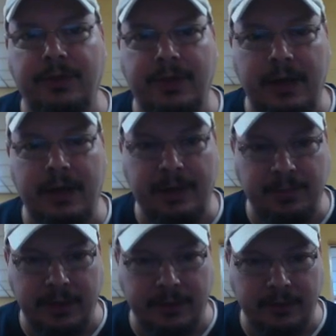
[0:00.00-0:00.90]

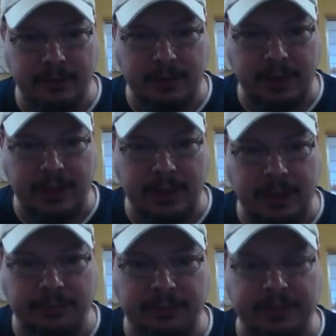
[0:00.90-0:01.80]
Theribo in a
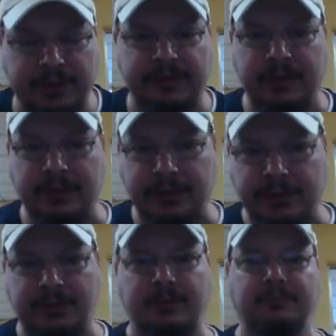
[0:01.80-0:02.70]

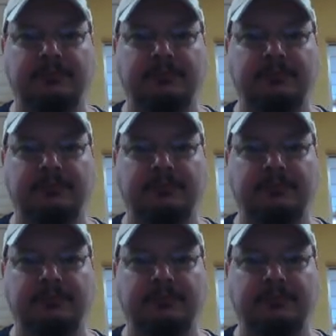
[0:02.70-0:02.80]
previous